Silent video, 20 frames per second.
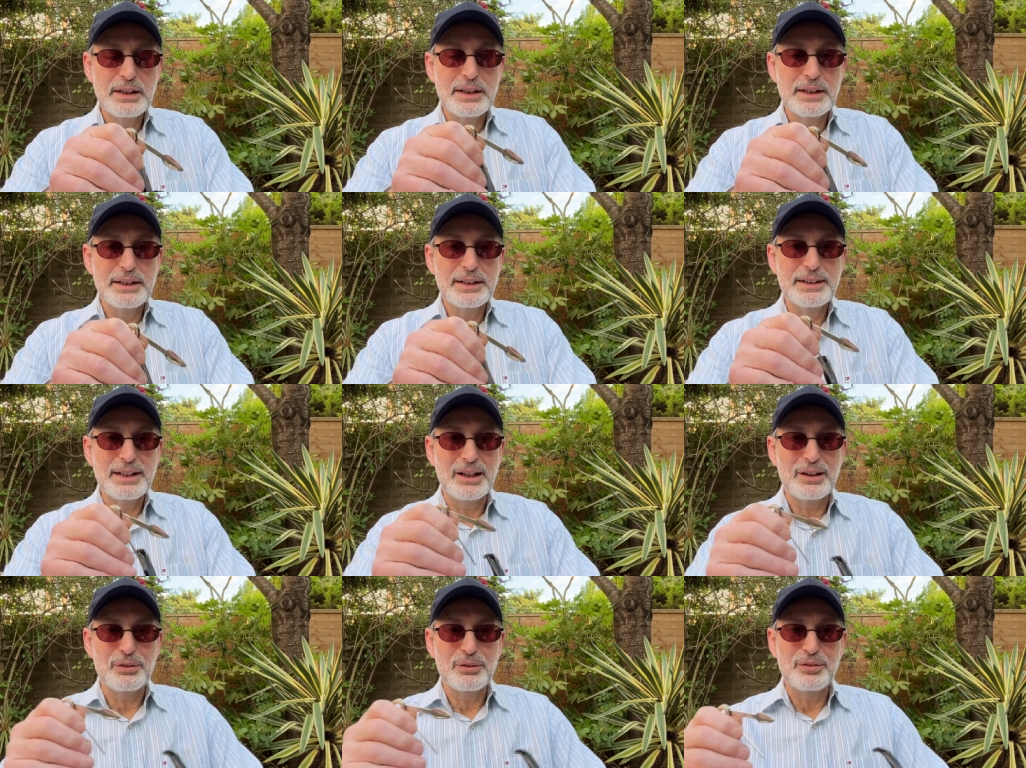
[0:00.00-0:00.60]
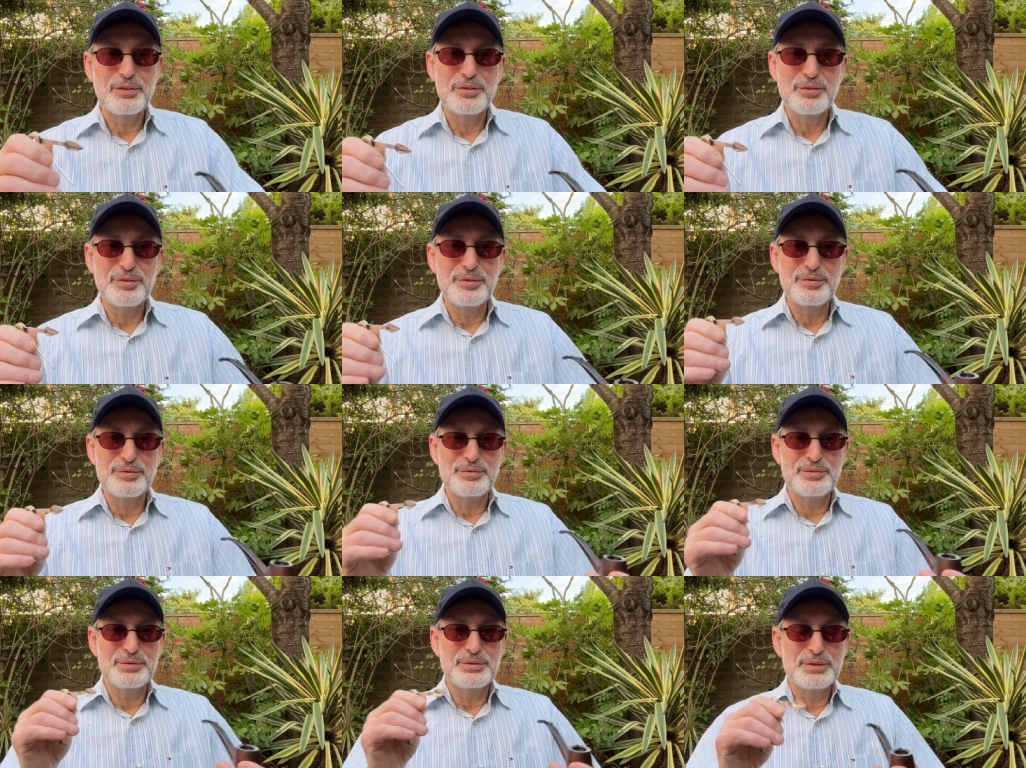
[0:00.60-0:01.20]
Now,
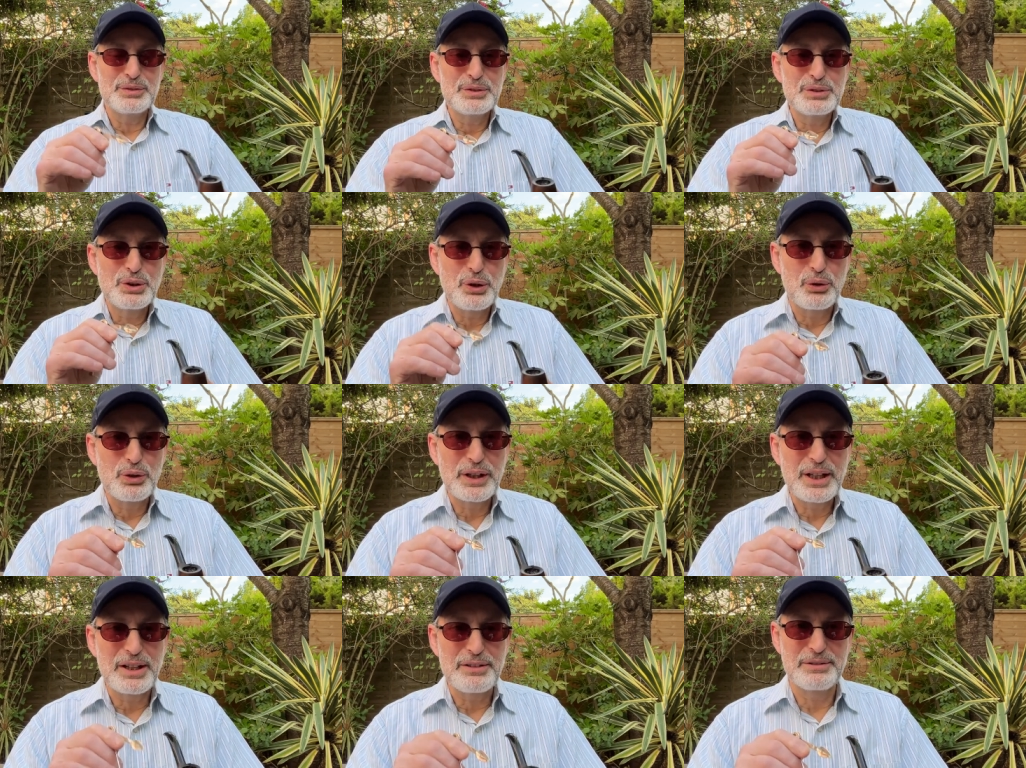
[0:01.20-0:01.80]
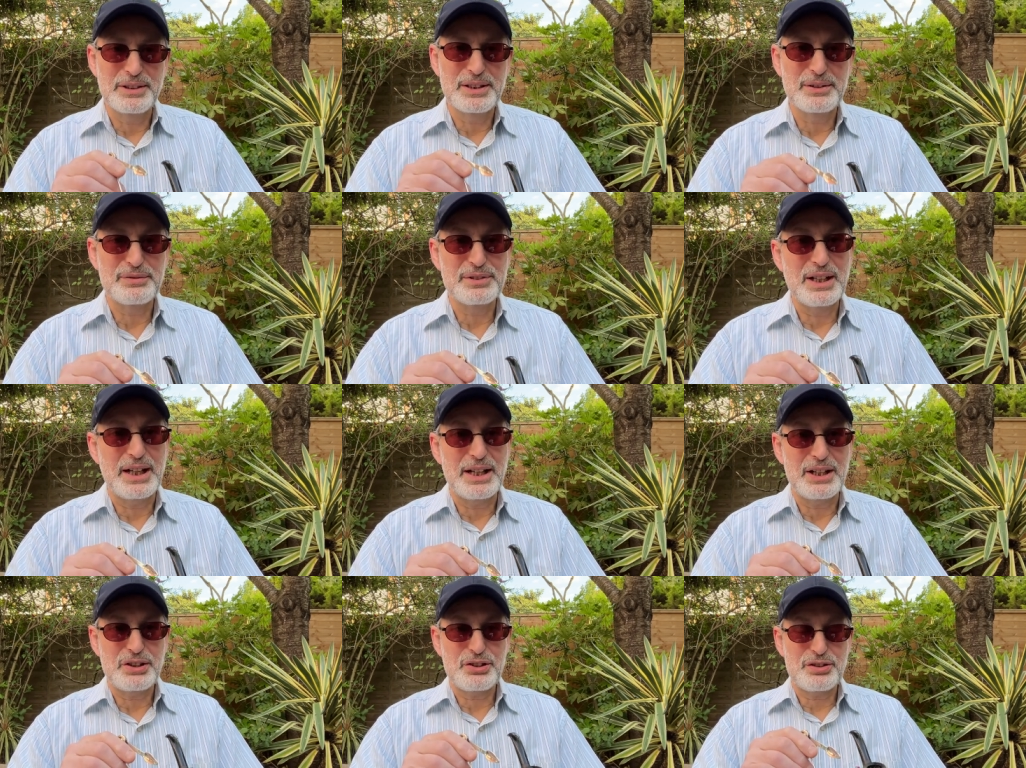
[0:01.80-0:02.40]
don't get rid of the
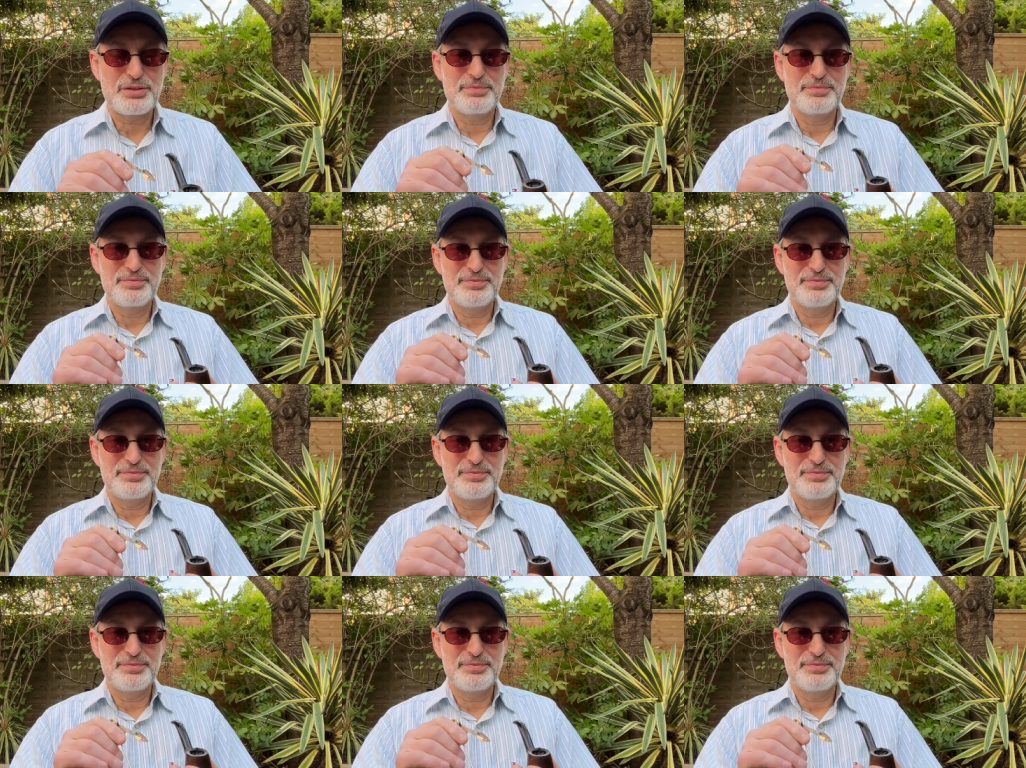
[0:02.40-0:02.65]
ash.